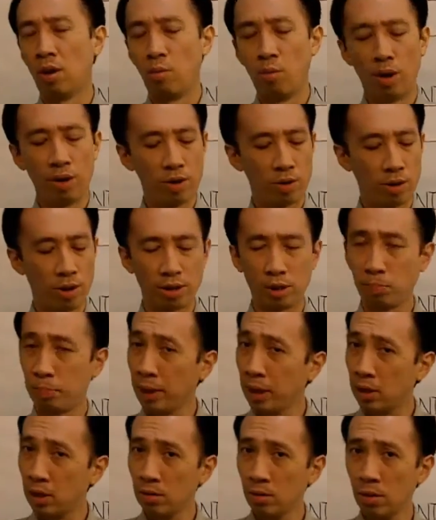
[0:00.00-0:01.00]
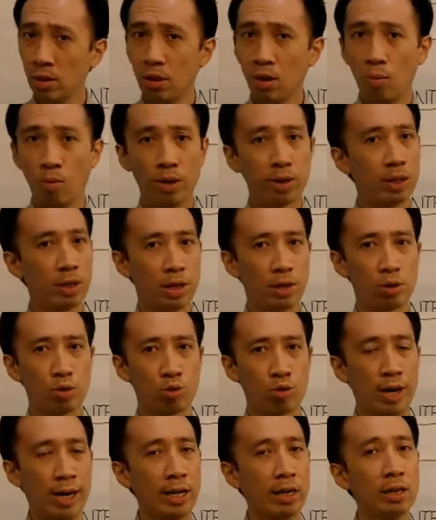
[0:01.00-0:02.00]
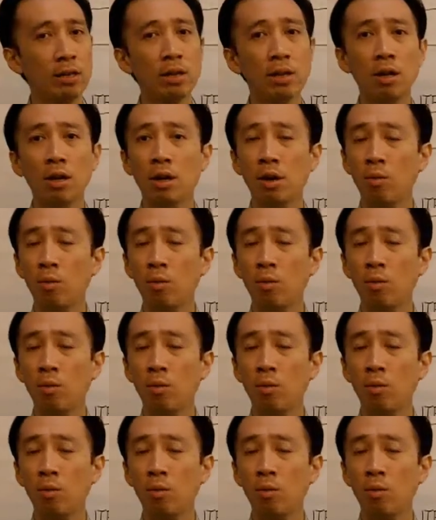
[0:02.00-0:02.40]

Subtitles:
Whether you're a speaker, whether you're a trainer,